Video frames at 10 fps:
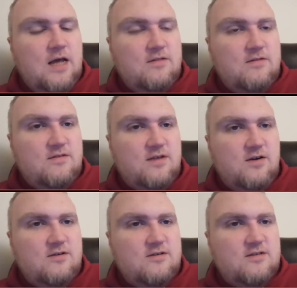And
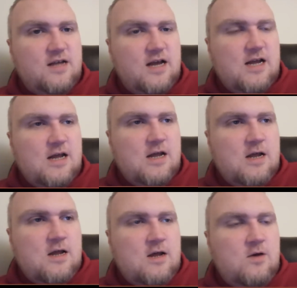Sarah's like,
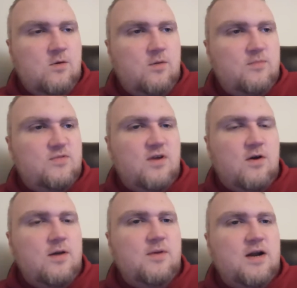Well, I'm
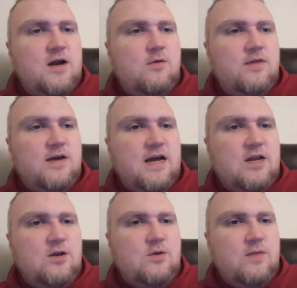sorry, but I don't think I
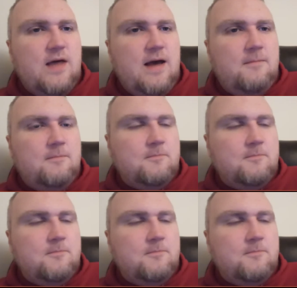can do that.